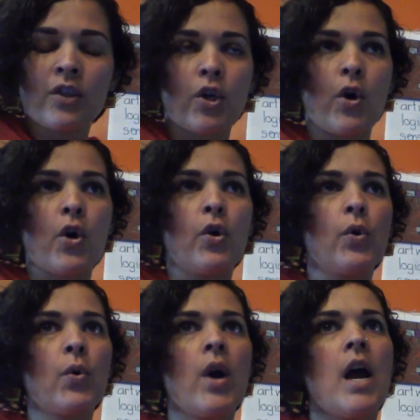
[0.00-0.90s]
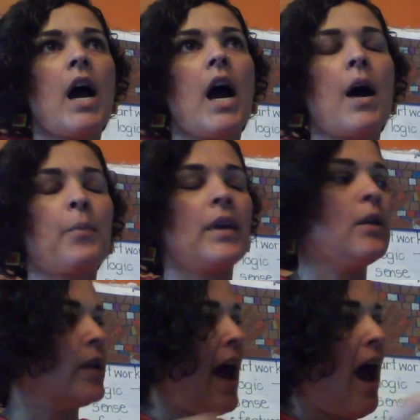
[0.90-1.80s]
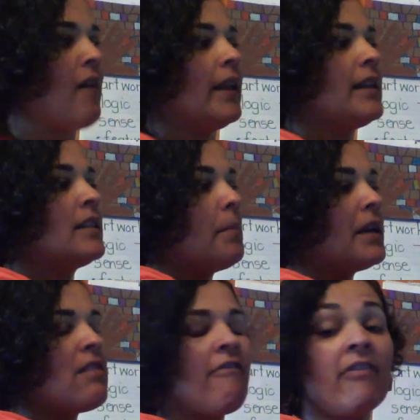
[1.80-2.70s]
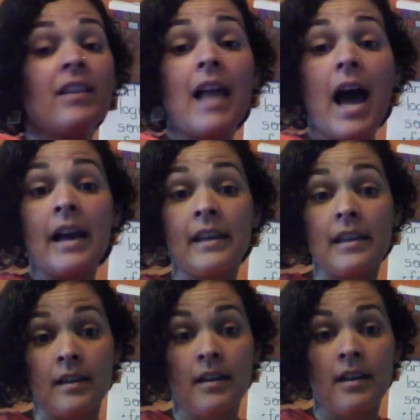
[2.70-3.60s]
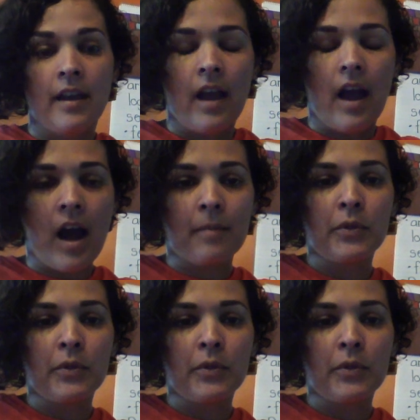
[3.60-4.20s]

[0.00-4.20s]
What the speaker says: So he would have like somebody flying